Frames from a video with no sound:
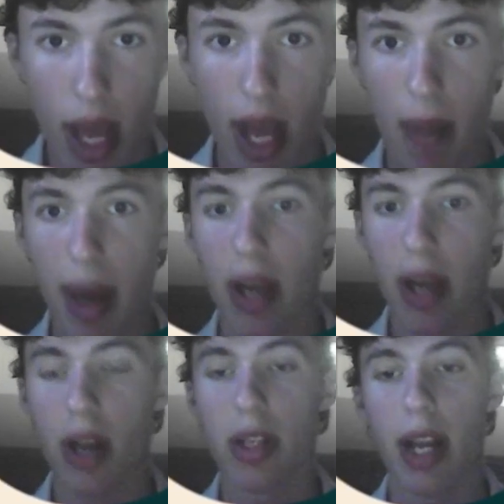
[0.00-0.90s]

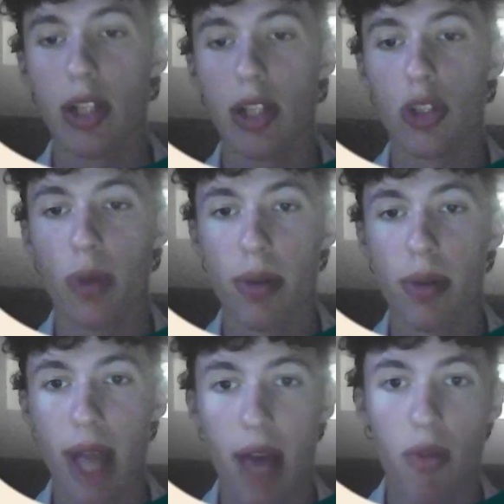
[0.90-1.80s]
Monocots are
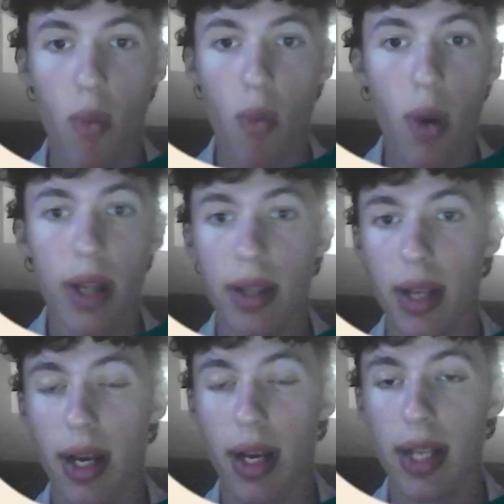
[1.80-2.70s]
angiosperms that have one
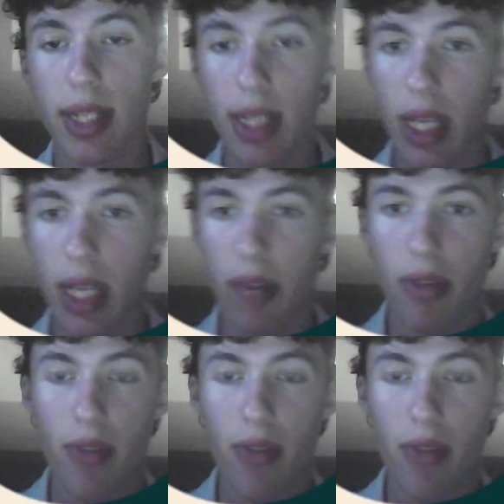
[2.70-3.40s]
seed leaf.